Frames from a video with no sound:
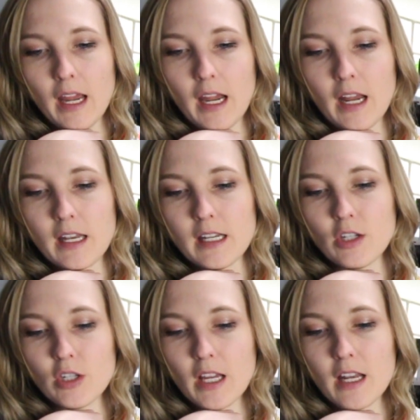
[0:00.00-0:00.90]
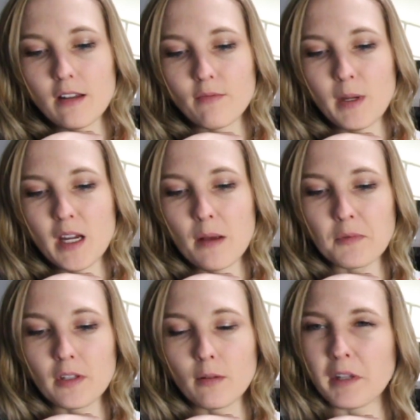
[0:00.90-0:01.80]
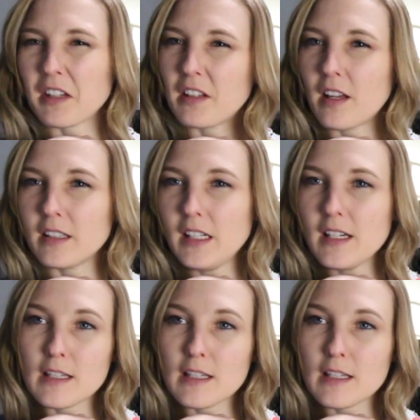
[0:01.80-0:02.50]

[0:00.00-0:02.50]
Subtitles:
and it just kind of becomes a little bit clunky,